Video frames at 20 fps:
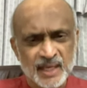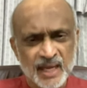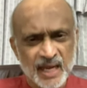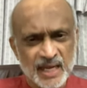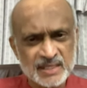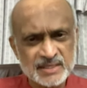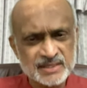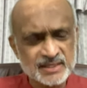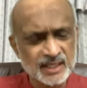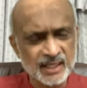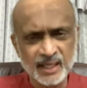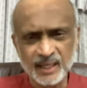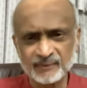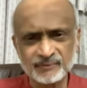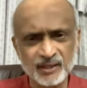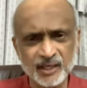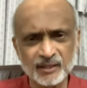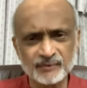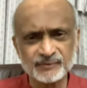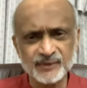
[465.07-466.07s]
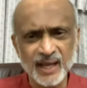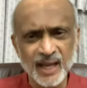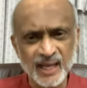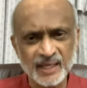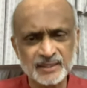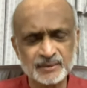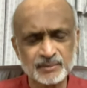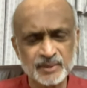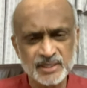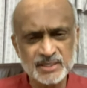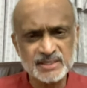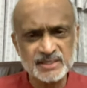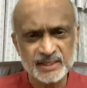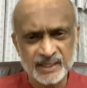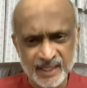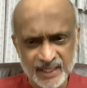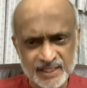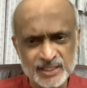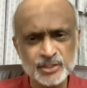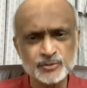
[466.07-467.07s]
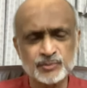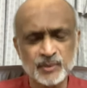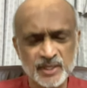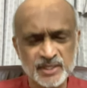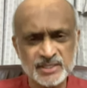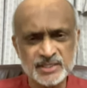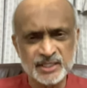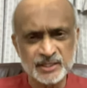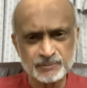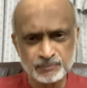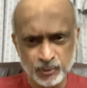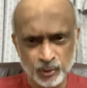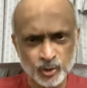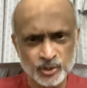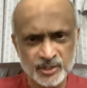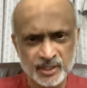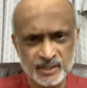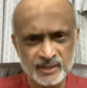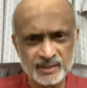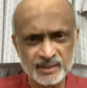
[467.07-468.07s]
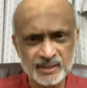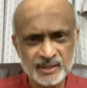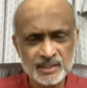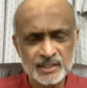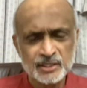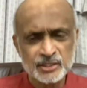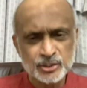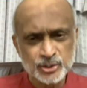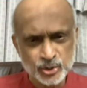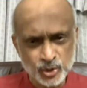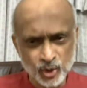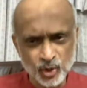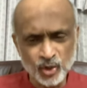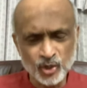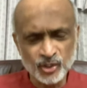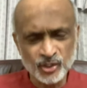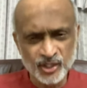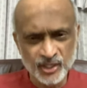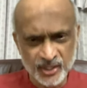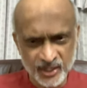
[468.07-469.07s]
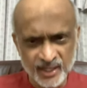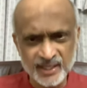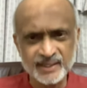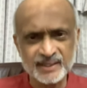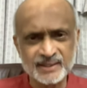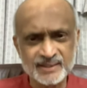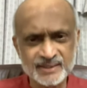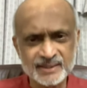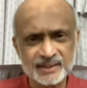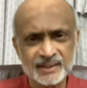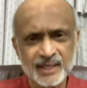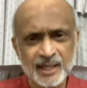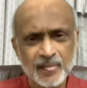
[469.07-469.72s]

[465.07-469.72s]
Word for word: has the level of animus against President Putin so great